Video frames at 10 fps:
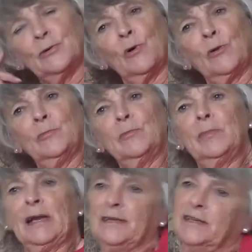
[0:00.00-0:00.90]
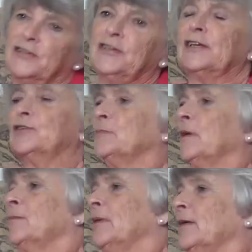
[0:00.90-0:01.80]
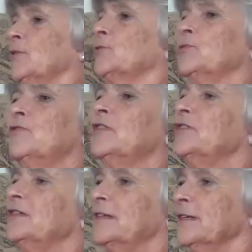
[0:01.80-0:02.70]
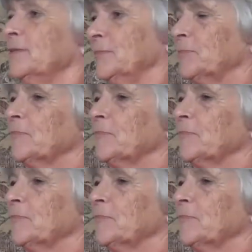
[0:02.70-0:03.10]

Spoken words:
the one band that sticks in my mind who was visiting,